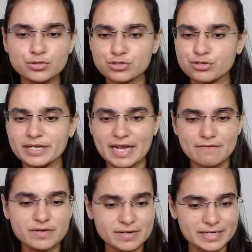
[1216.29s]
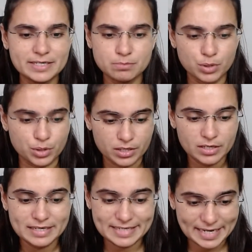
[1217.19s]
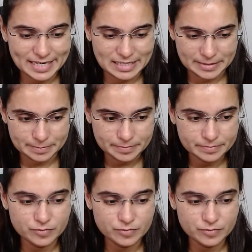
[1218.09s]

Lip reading: you should never read a book directly.